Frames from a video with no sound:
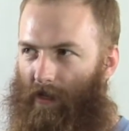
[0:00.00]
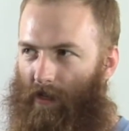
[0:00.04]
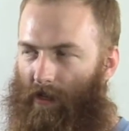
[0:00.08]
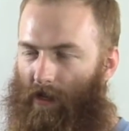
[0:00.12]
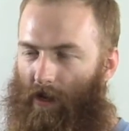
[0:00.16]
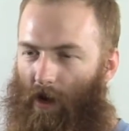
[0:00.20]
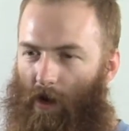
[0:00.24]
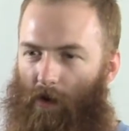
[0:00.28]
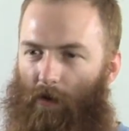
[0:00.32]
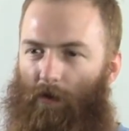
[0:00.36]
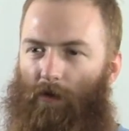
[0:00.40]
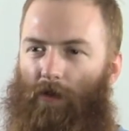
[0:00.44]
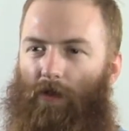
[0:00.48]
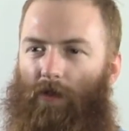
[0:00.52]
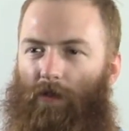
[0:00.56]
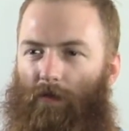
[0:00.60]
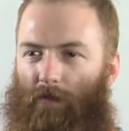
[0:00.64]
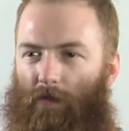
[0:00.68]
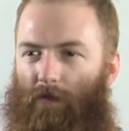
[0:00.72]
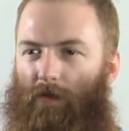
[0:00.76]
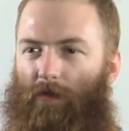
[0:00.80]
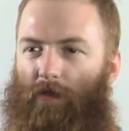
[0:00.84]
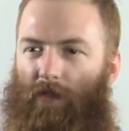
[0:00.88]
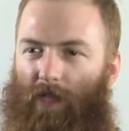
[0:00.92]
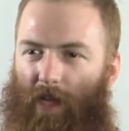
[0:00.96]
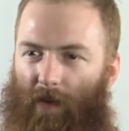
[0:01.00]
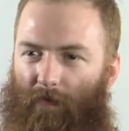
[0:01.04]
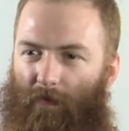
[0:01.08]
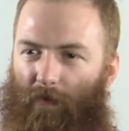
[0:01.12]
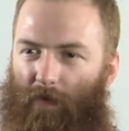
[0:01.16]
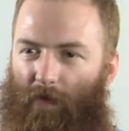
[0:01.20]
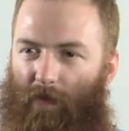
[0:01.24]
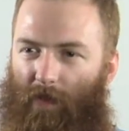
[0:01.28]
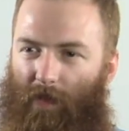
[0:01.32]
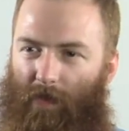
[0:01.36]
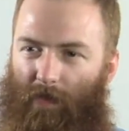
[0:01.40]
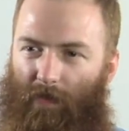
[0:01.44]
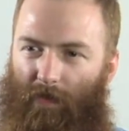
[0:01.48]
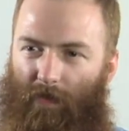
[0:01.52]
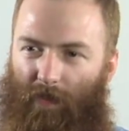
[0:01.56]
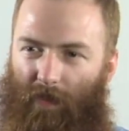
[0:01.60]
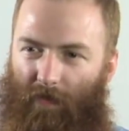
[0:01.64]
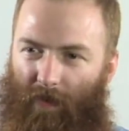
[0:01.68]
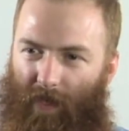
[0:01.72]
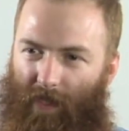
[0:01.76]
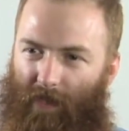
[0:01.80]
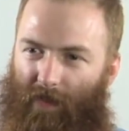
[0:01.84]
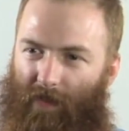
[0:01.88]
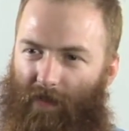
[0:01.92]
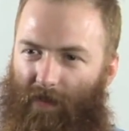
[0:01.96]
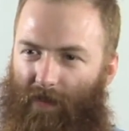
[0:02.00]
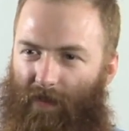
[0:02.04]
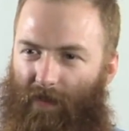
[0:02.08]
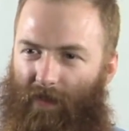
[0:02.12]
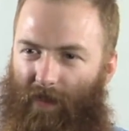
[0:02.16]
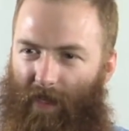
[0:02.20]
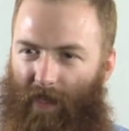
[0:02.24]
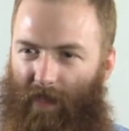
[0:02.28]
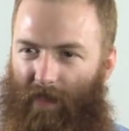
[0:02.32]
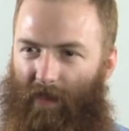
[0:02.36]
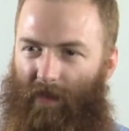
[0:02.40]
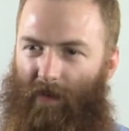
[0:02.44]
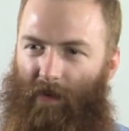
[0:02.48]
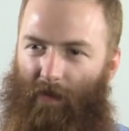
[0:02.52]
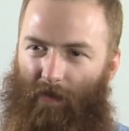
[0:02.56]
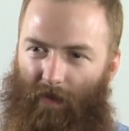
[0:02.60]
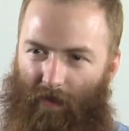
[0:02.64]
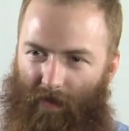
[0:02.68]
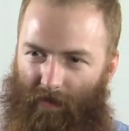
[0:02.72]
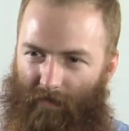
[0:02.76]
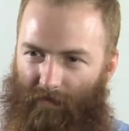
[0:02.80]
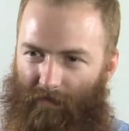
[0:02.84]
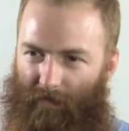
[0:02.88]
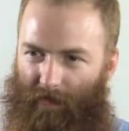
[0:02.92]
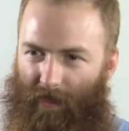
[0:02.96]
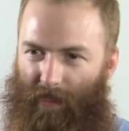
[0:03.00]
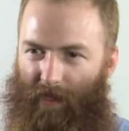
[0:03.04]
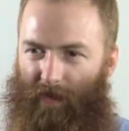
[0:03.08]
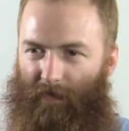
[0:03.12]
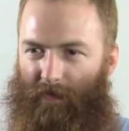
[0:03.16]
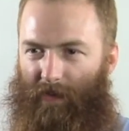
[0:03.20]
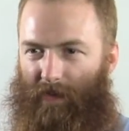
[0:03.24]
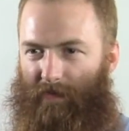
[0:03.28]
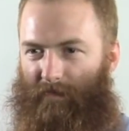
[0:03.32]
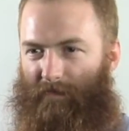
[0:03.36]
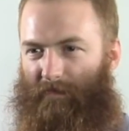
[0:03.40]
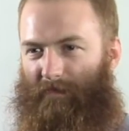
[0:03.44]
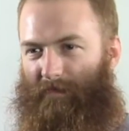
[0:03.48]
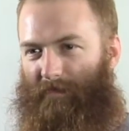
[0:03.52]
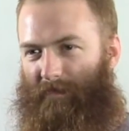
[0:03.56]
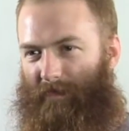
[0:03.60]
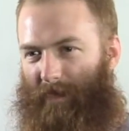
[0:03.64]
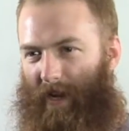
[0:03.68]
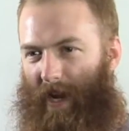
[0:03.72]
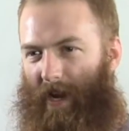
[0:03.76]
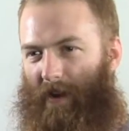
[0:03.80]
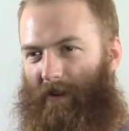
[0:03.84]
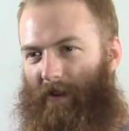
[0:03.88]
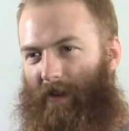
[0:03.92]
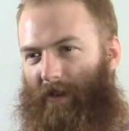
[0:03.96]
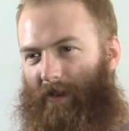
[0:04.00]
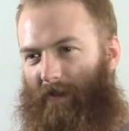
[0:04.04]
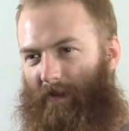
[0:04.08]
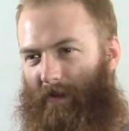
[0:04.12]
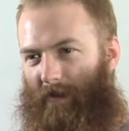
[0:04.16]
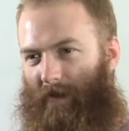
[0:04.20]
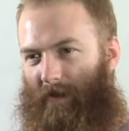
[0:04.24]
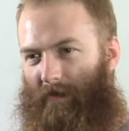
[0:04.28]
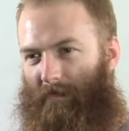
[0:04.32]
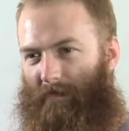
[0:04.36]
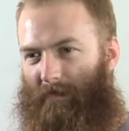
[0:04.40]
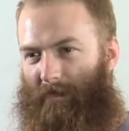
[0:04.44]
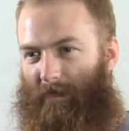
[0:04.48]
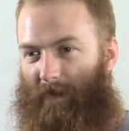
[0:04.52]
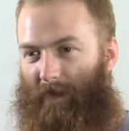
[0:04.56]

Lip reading: goes through several little sphincters, like the different areas of the